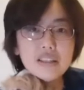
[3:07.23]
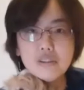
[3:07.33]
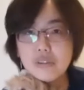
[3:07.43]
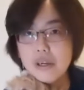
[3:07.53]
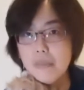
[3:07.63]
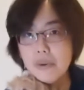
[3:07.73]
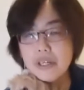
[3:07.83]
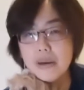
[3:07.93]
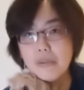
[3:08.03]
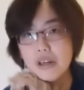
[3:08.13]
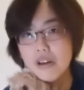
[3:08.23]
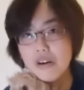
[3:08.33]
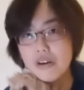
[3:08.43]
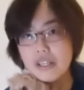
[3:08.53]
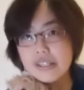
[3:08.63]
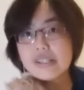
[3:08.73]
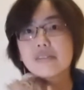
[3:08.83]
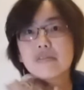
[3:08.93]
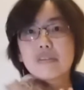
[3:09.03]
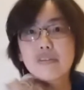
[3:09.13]
You can bring them along and
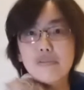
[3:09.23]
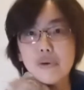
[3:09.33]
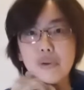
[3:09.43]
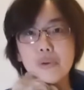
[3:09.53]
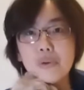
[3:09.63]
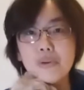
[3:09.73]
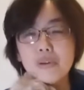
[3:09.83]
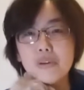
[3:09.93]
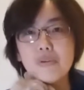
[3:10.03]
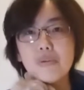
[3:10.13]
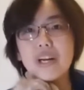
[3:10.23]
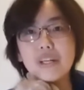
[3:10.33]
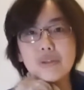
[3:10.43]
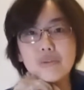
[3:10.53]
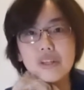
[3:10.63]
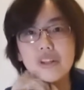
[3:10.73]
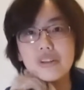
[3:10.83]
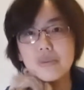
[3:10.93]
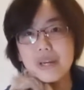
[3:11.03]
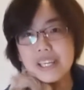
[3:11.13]
follow what I do along
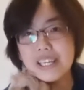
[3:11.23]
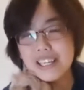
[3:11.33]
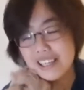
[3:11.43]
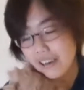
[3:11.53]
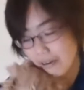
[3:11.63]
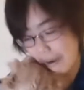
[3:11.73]
the way. All